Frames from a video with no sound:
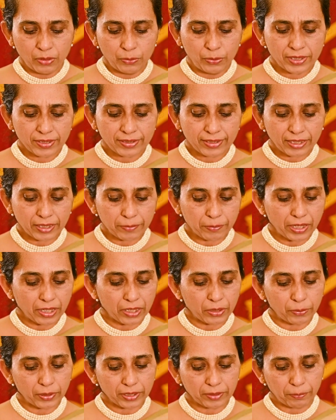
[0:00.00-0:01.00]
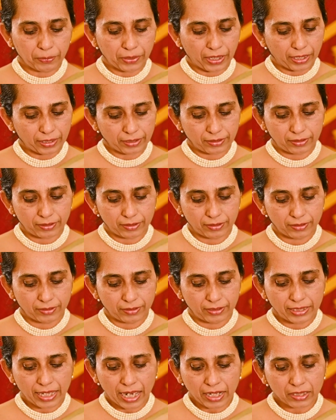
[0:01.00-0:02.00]
We celebrate with pride
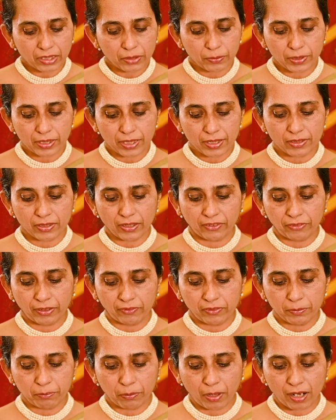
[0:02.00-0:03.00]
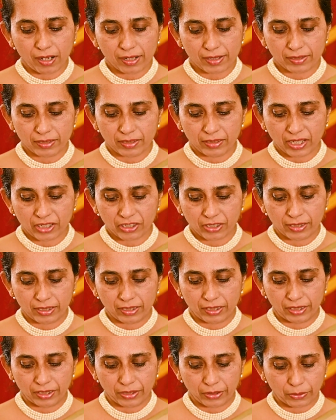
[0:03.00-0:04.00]
the activities of our past
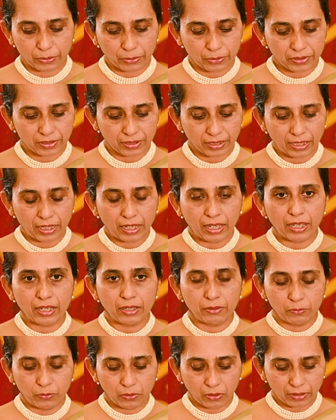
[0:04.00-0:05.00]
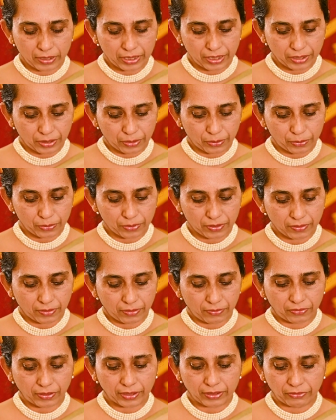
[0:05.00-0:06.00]
national heroes and war heroes
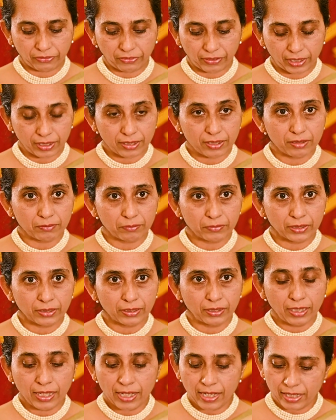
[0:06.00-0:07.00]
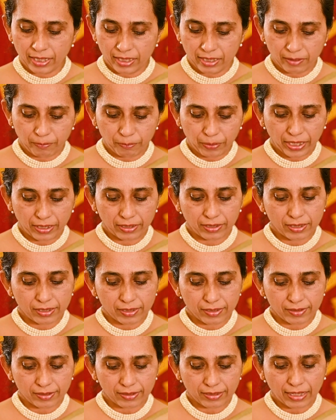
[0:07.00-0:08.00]
for the freedom,
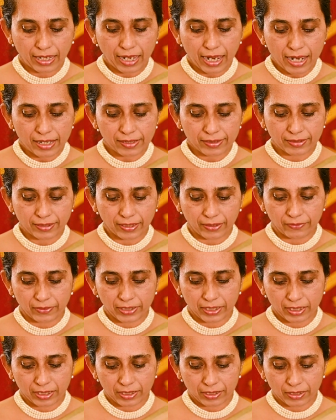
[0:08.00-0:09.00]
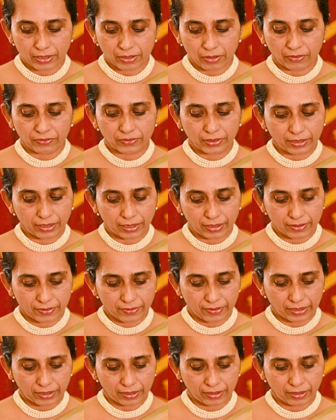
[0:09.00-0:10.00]
independence, and sovereignty of the
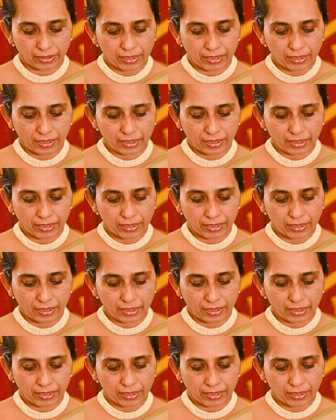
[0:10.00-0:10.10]
country